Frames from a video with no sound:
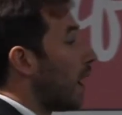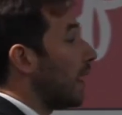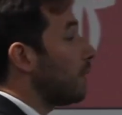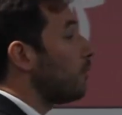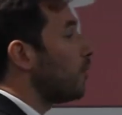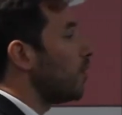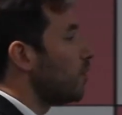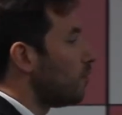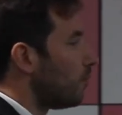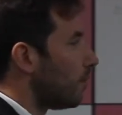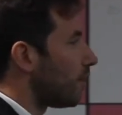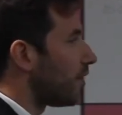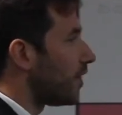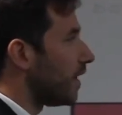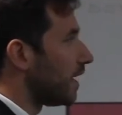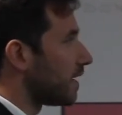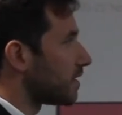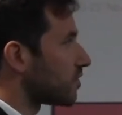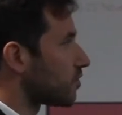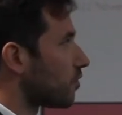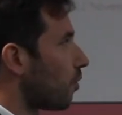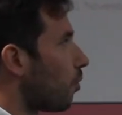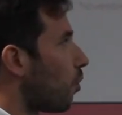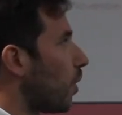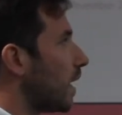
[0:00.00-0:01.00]
we do
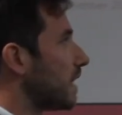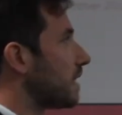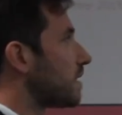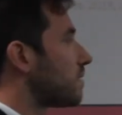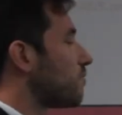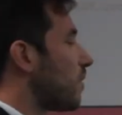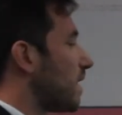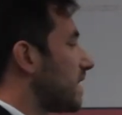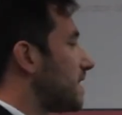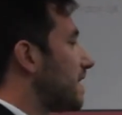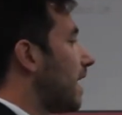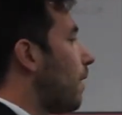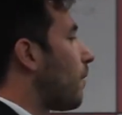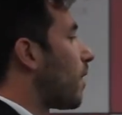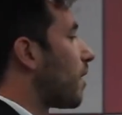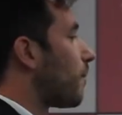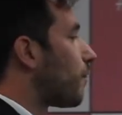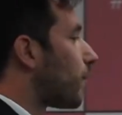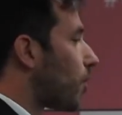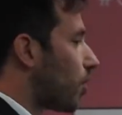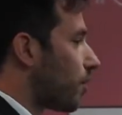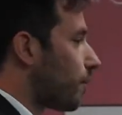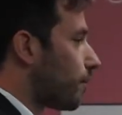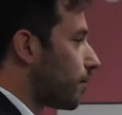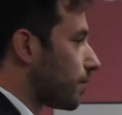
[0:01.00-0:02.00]
things? So what's our
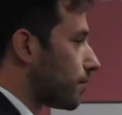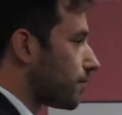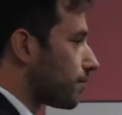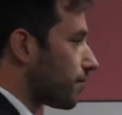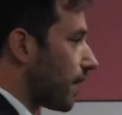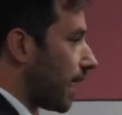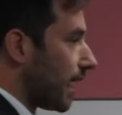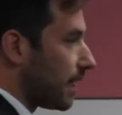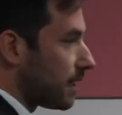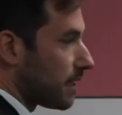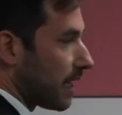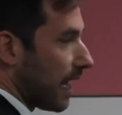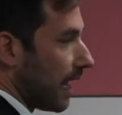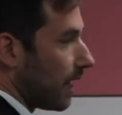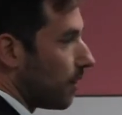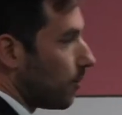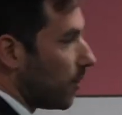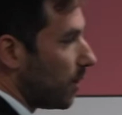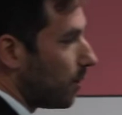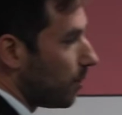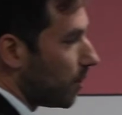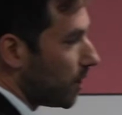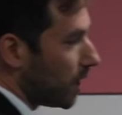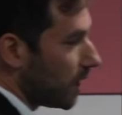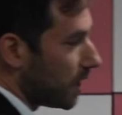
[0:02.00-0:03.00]
purpose, right? And
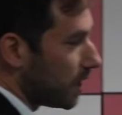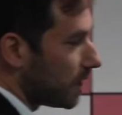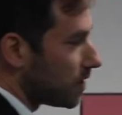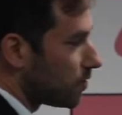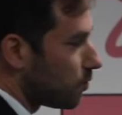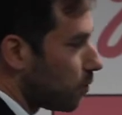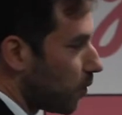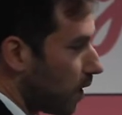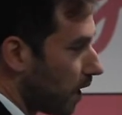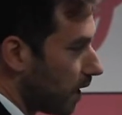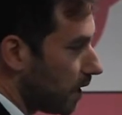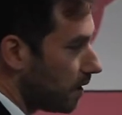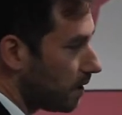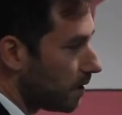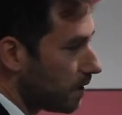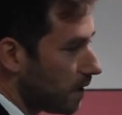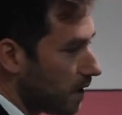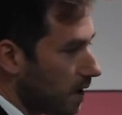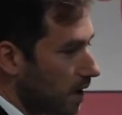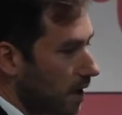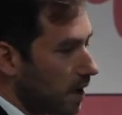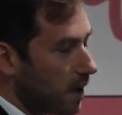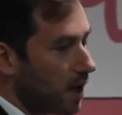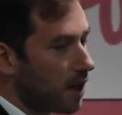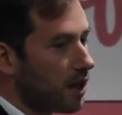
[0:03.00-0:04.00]
we put it this way:
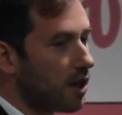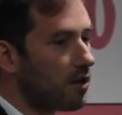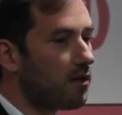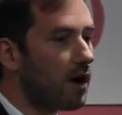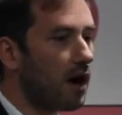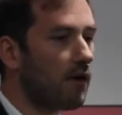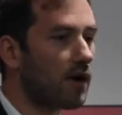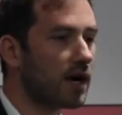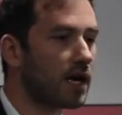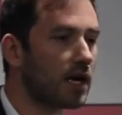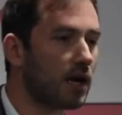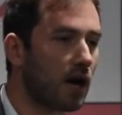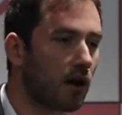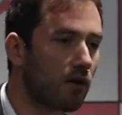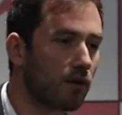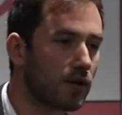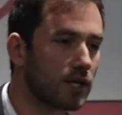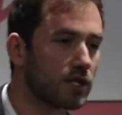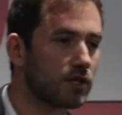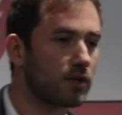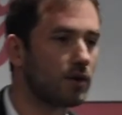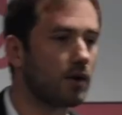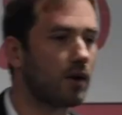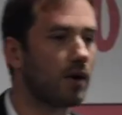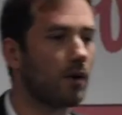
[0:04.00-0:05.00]
through our
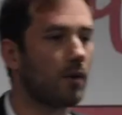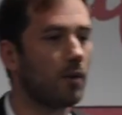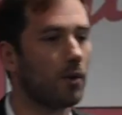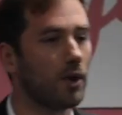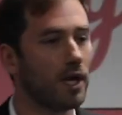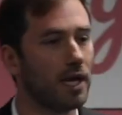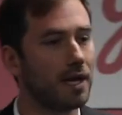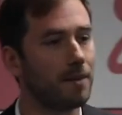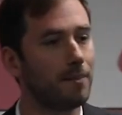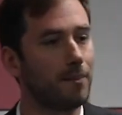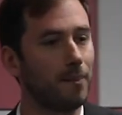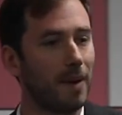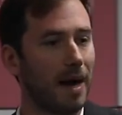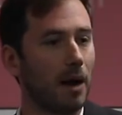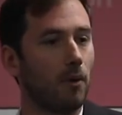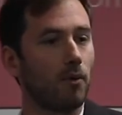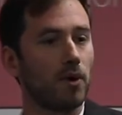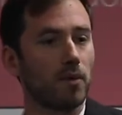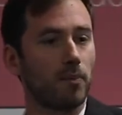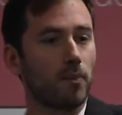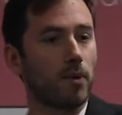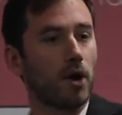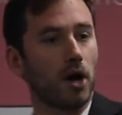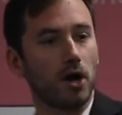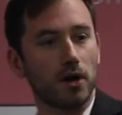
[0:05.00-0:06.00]
knowledge, we
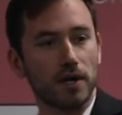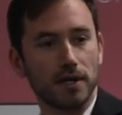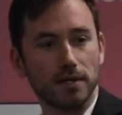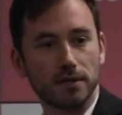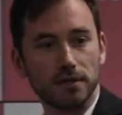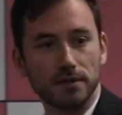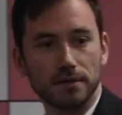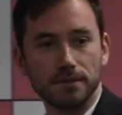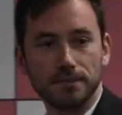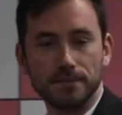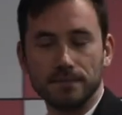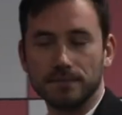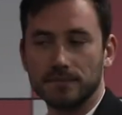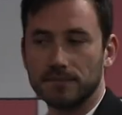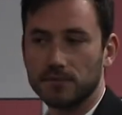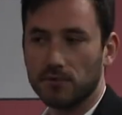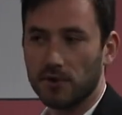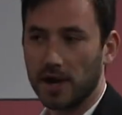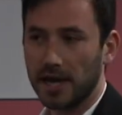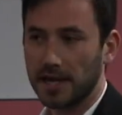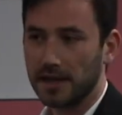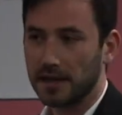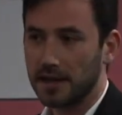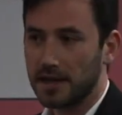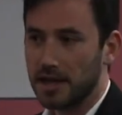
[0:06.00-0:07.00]
empower progress,
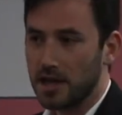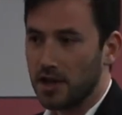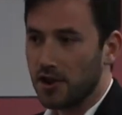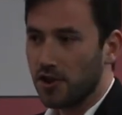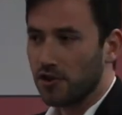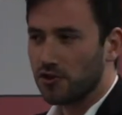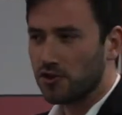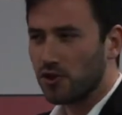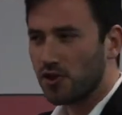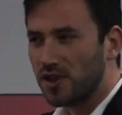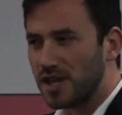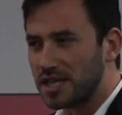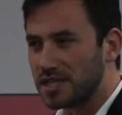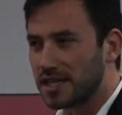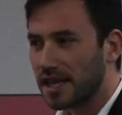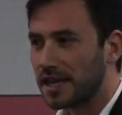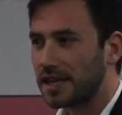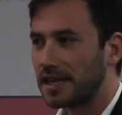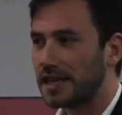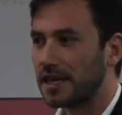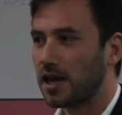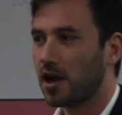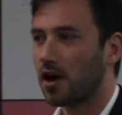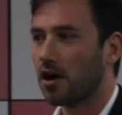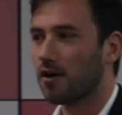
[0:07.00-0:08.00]
right? So this
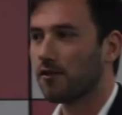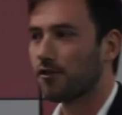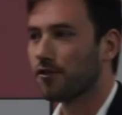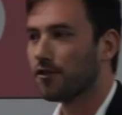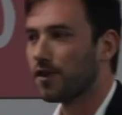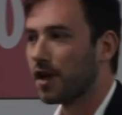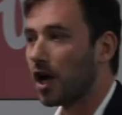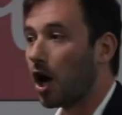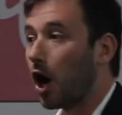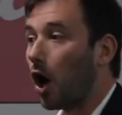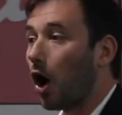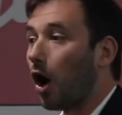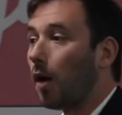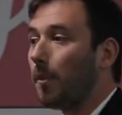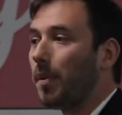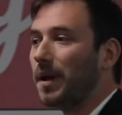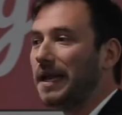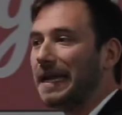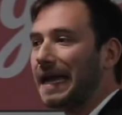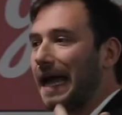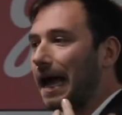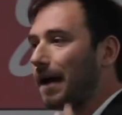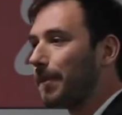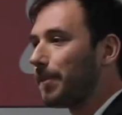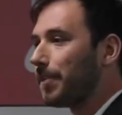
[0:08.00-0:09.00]
idea of
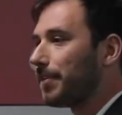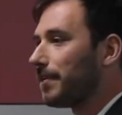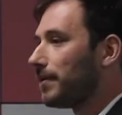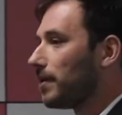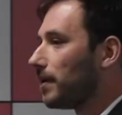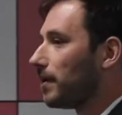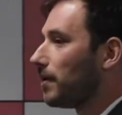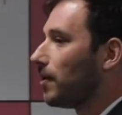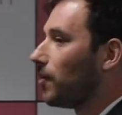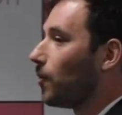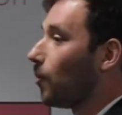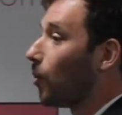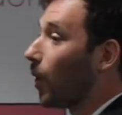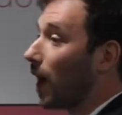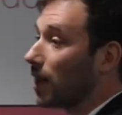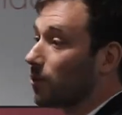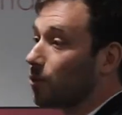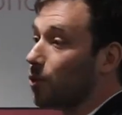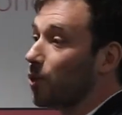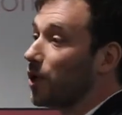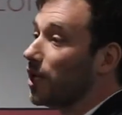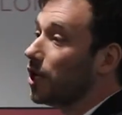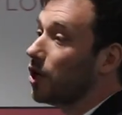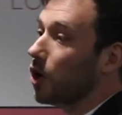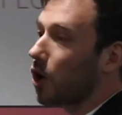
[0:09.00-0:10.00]
opening up what
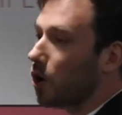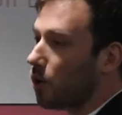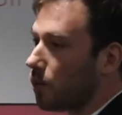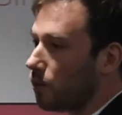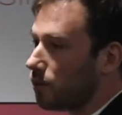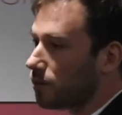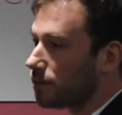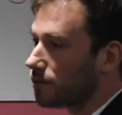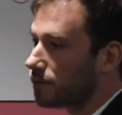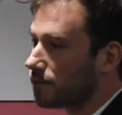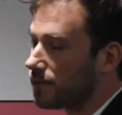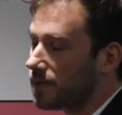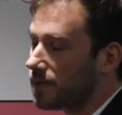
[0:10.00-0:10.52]
we know